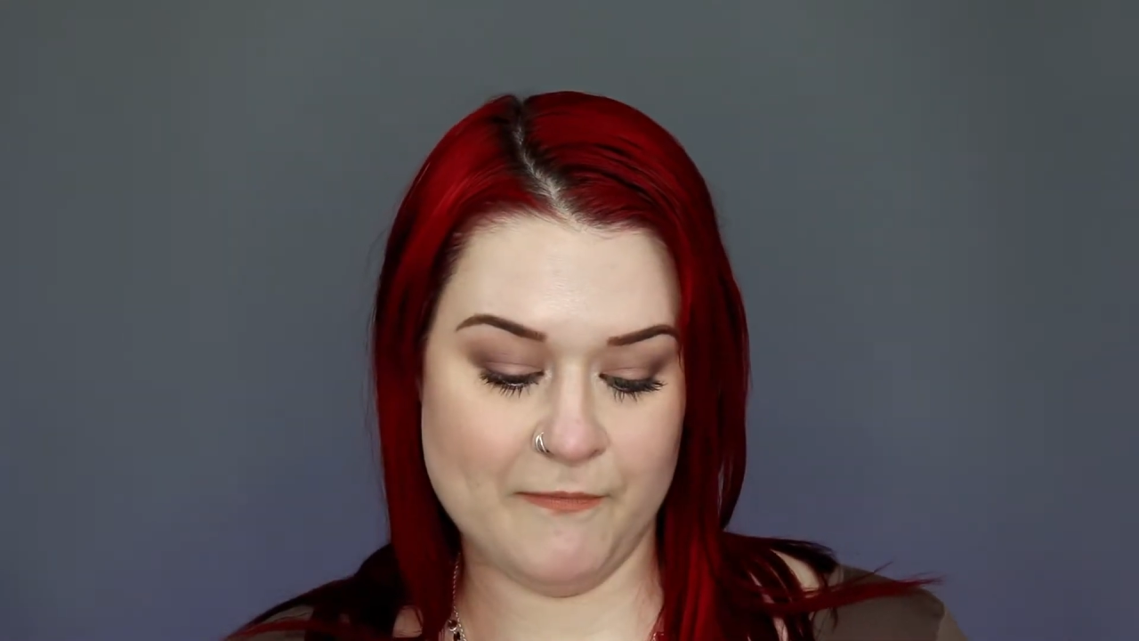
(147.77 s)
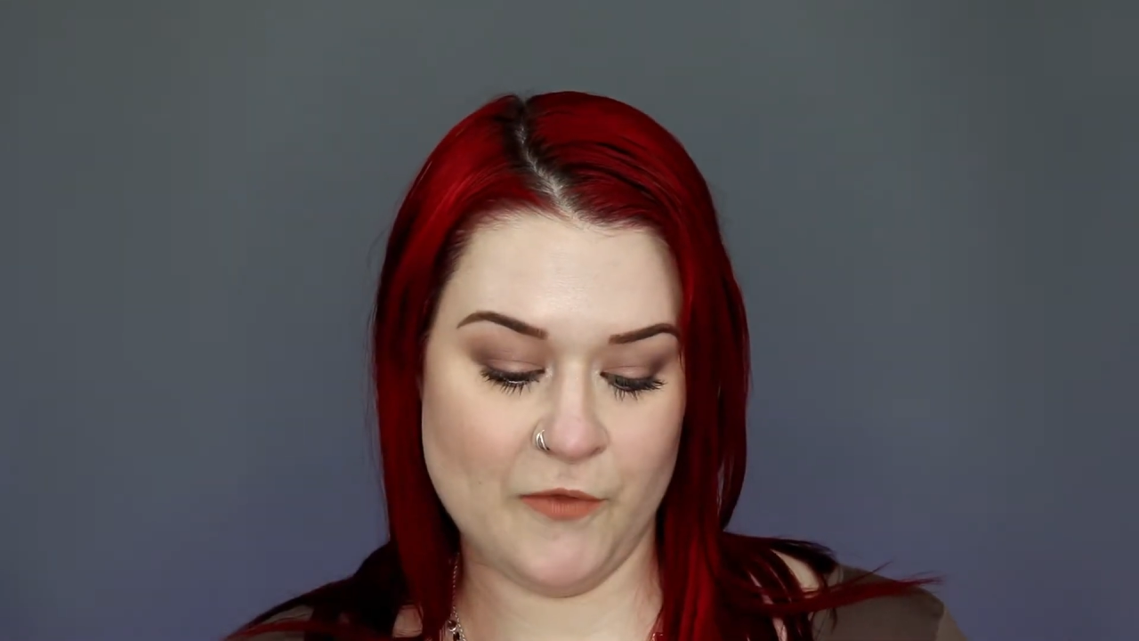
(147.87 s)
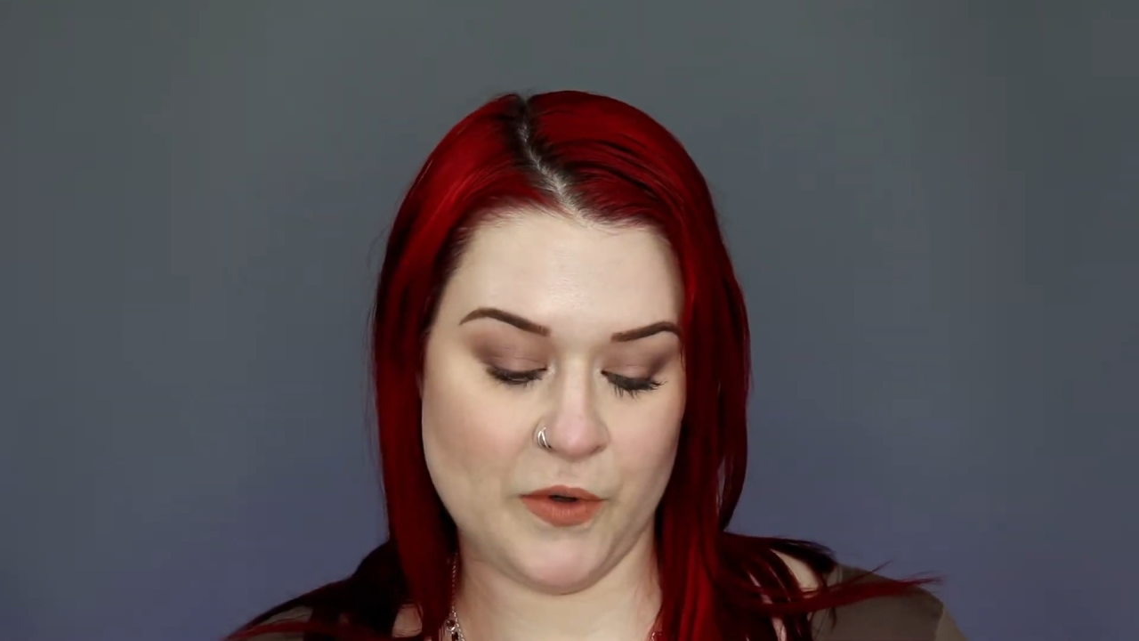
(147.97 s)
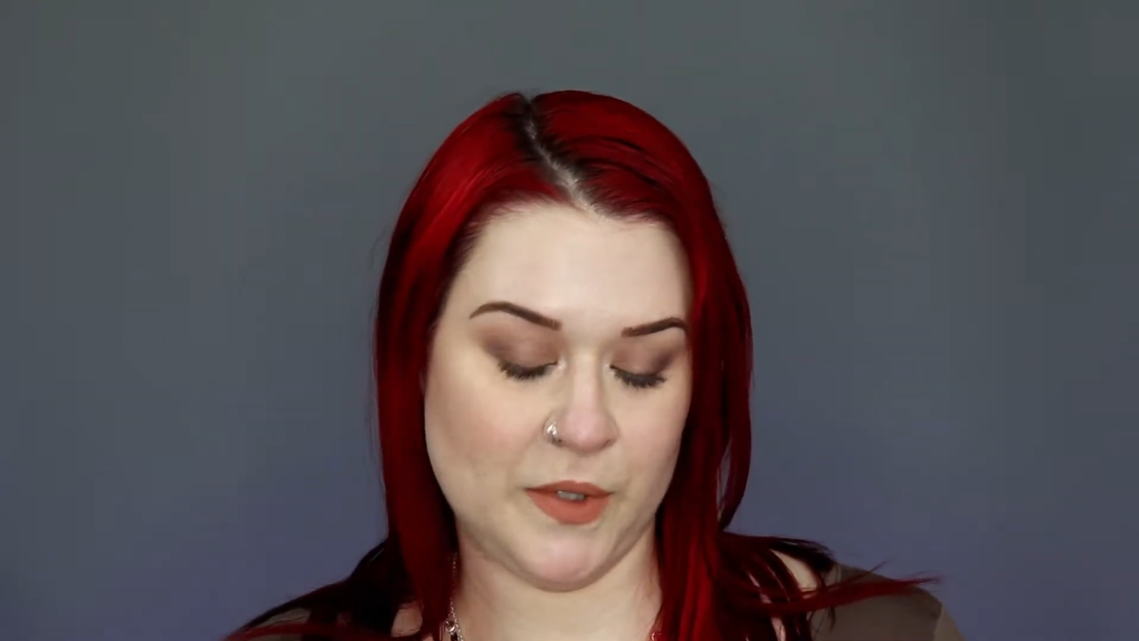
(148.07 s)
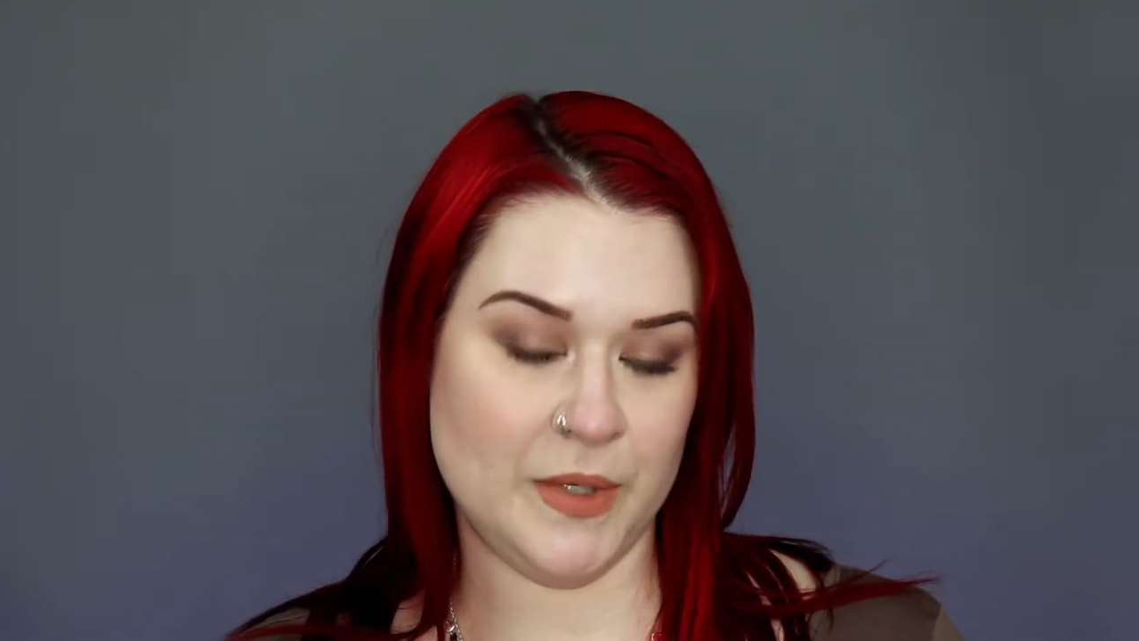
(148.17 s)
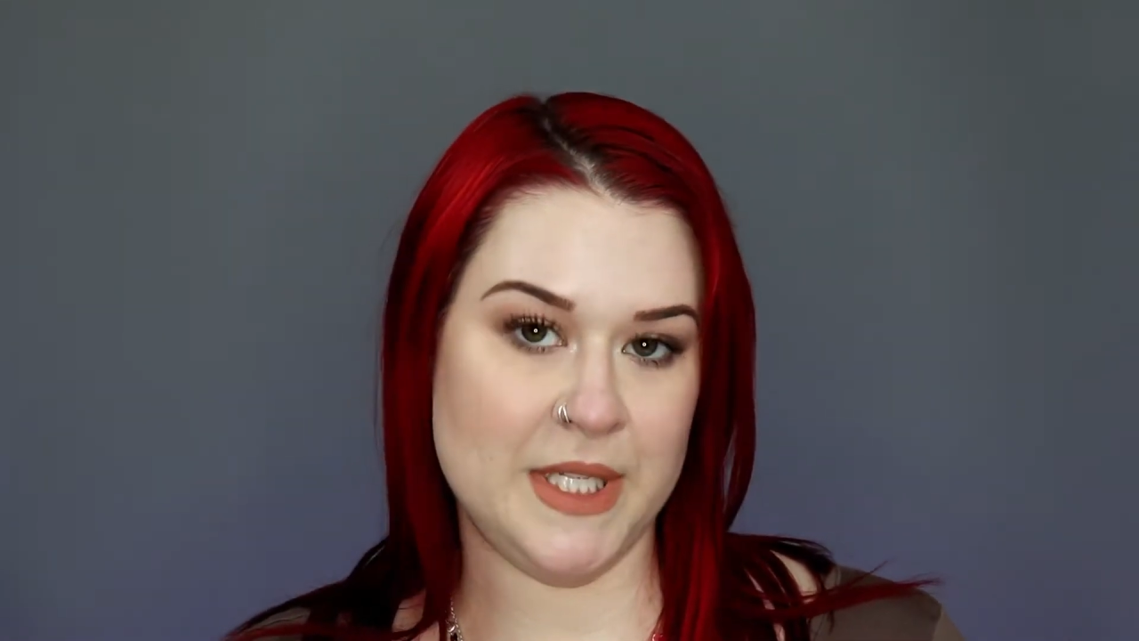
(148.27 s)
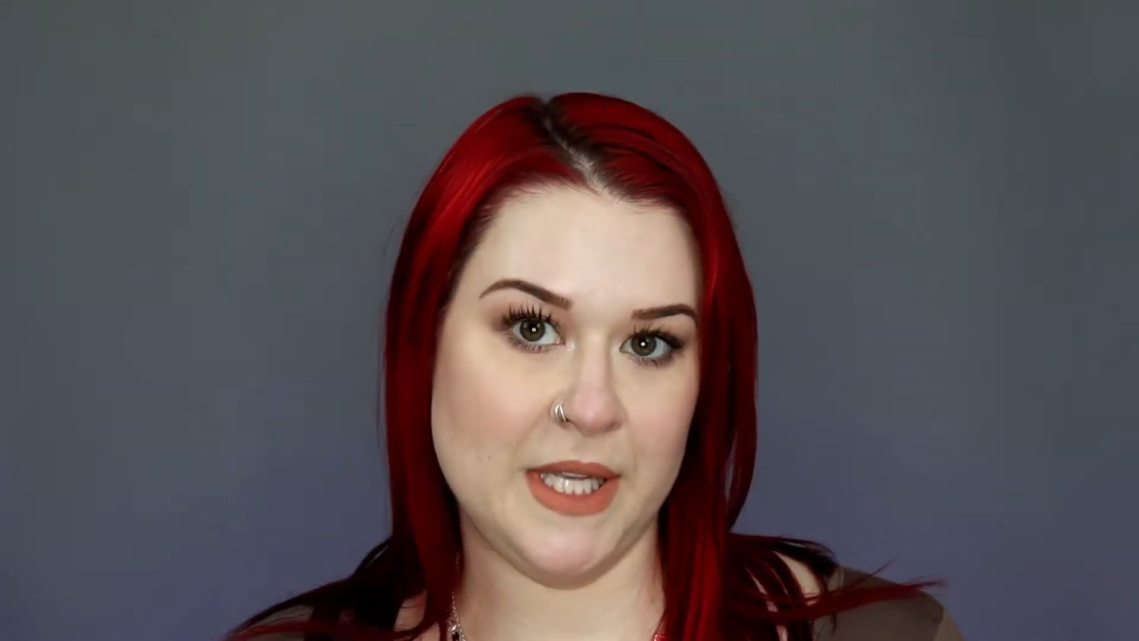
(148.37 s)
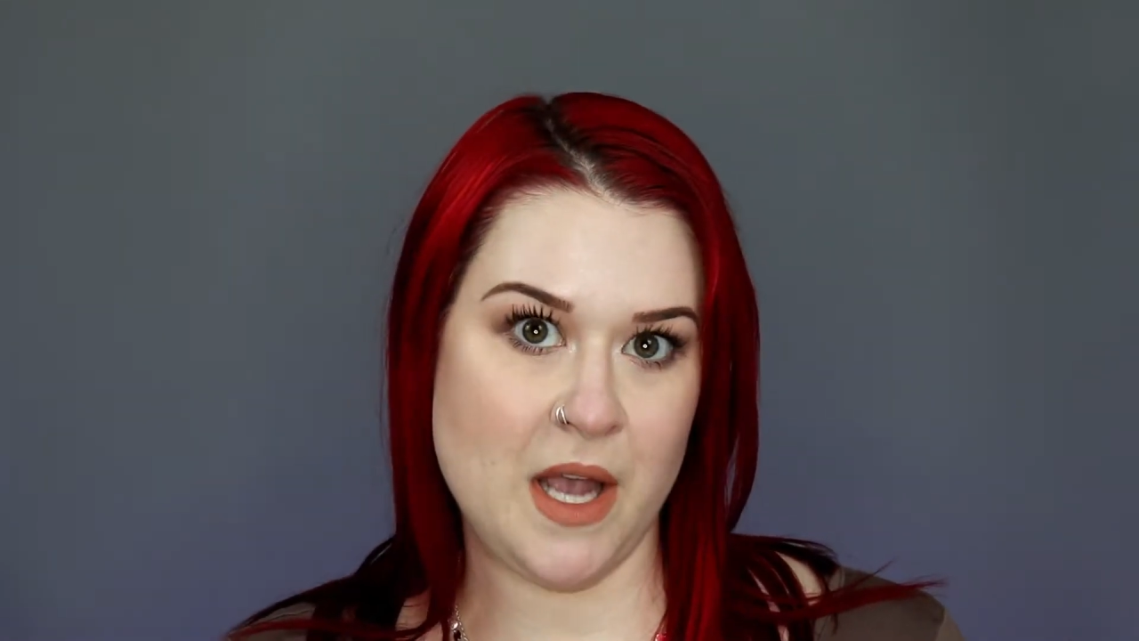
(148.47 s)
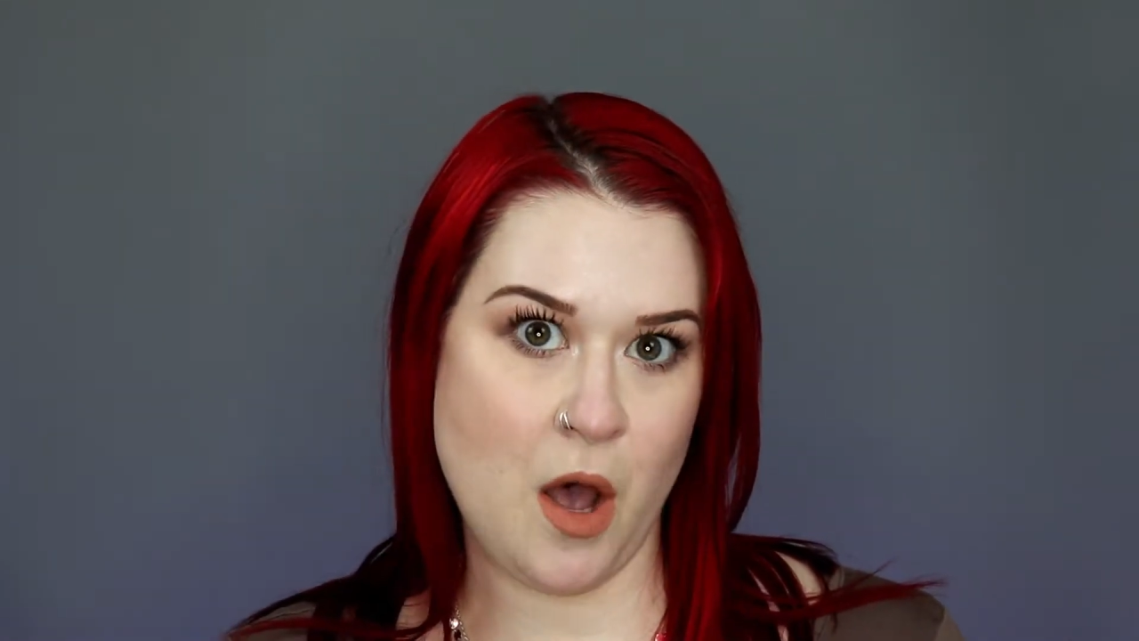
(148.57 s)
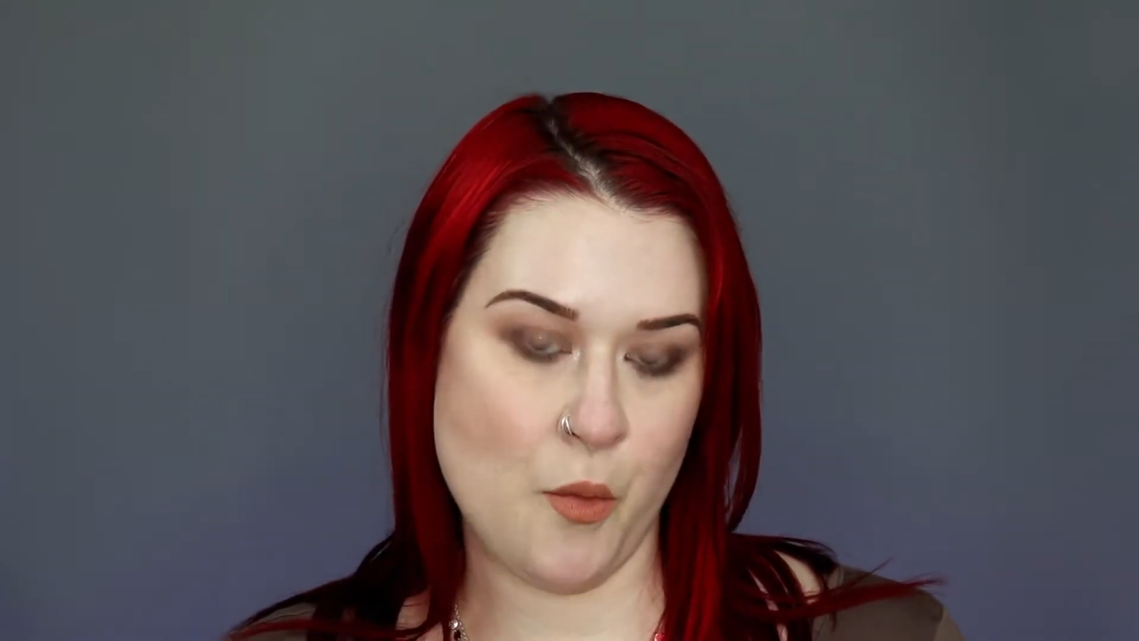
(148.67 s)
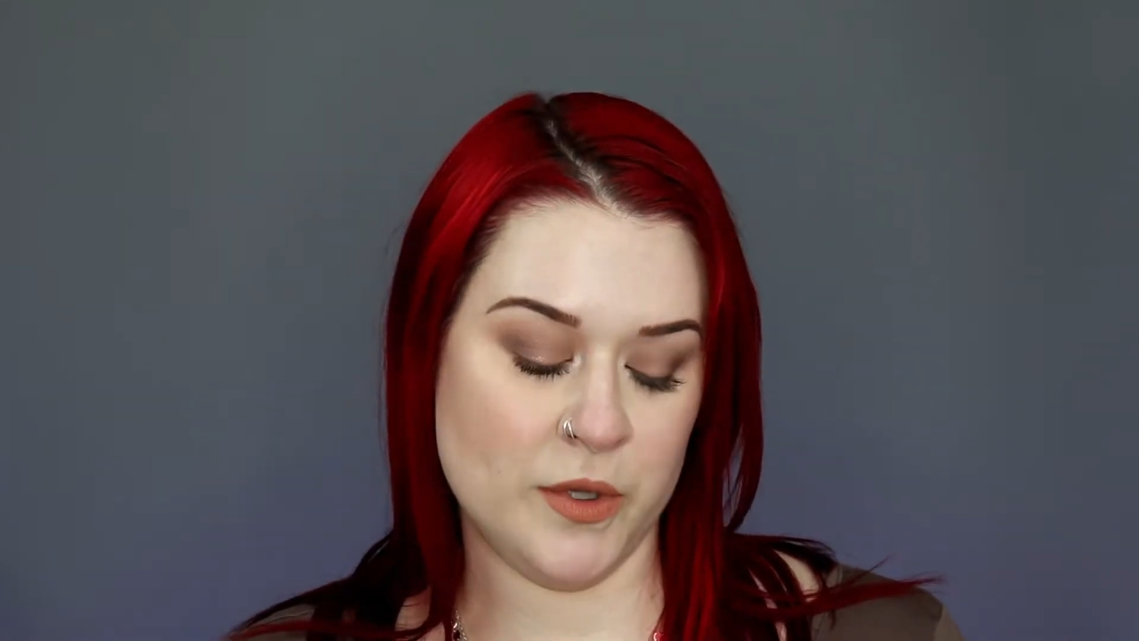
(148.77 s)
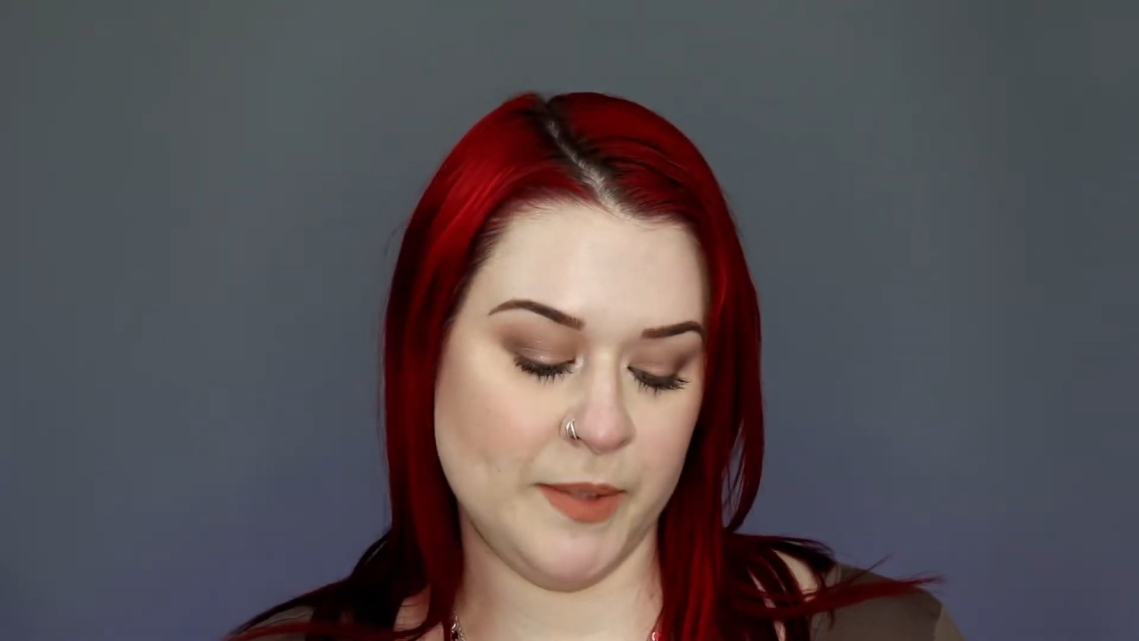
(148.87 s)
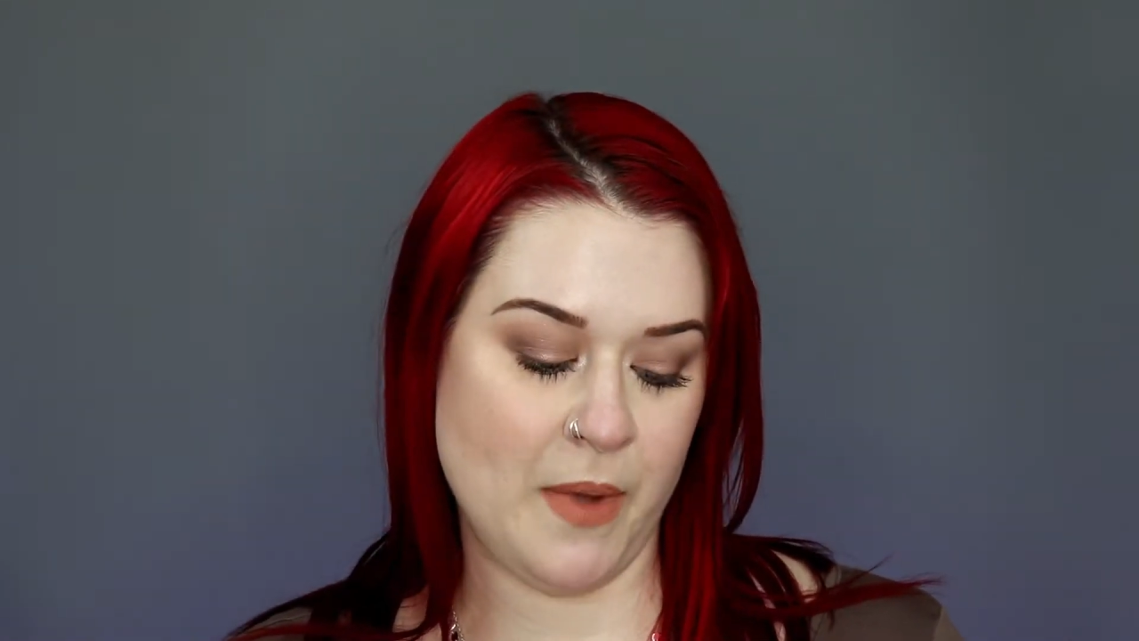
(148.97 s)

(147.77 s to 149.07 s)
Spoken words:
most recently almost